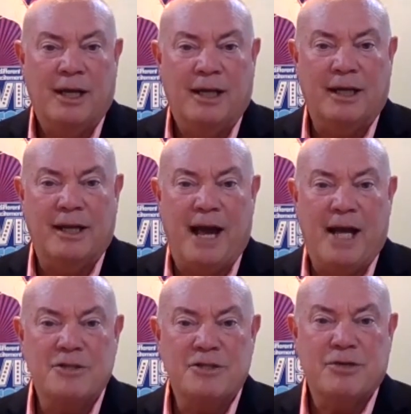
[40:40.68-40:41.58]

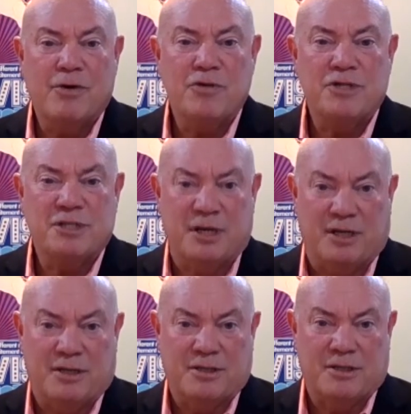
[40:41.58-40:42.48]

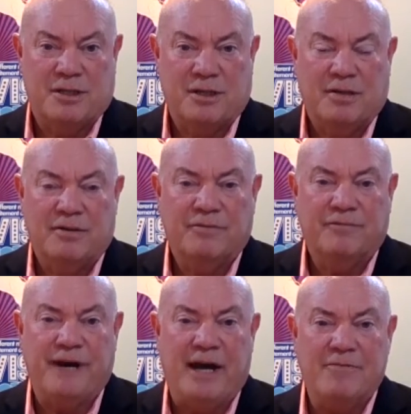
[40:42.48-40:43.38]
906
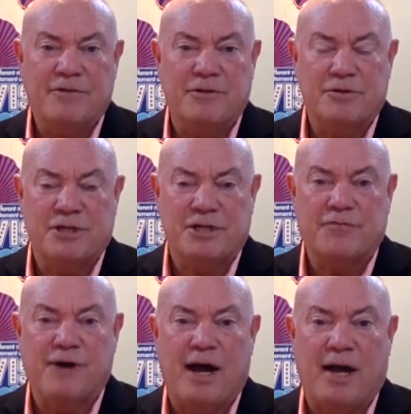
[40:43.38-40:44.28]

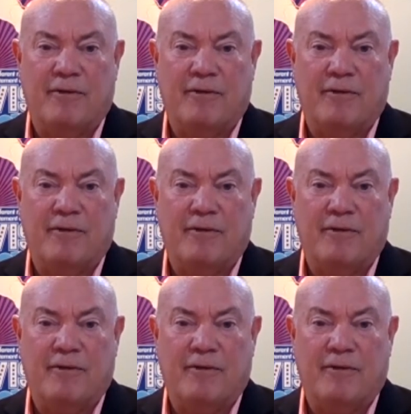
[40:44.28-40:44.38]
5265.